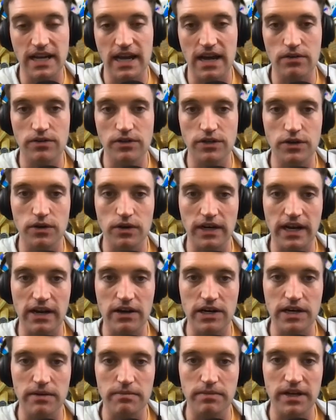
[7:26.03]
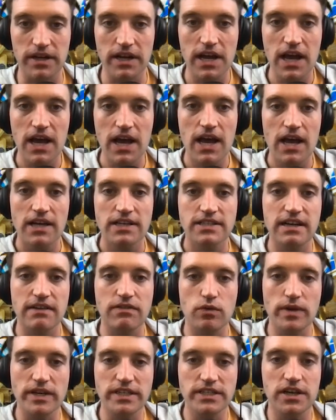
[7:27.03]
and now New York area. But
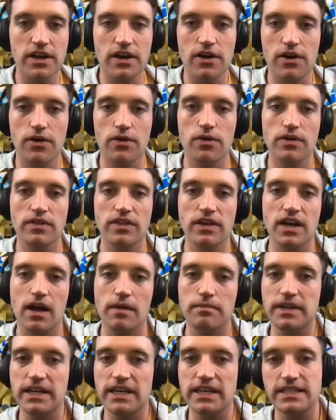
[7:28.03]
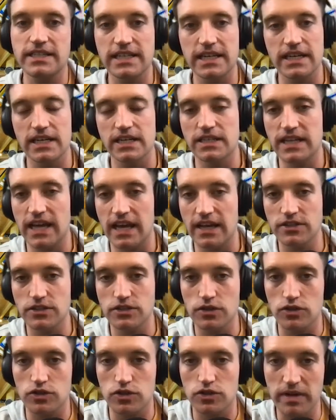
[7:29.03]
several weeks ago, the company did take
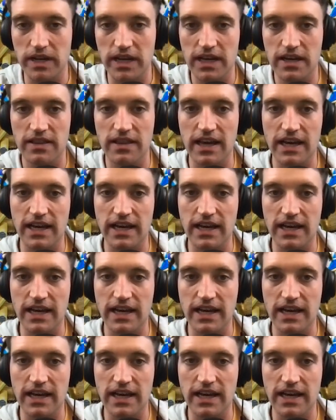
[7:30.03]
to social media.